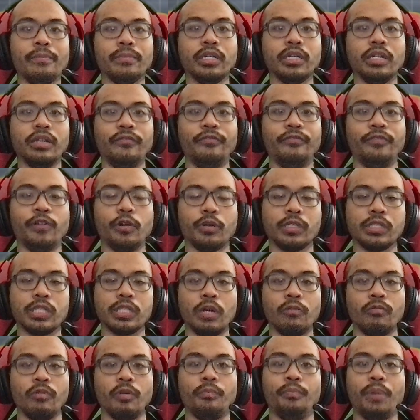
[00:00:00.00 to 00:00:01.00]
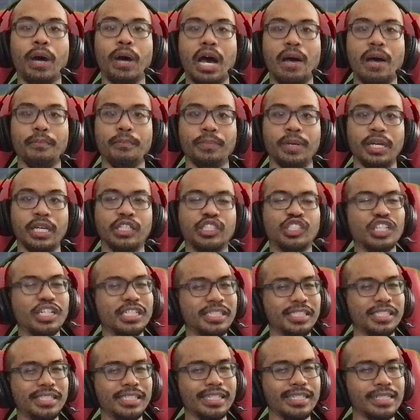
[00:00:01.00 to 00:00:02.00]
going to focus on Rabombi
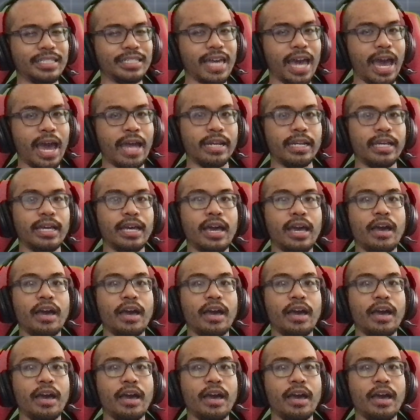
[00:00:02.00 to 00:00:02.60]
just to get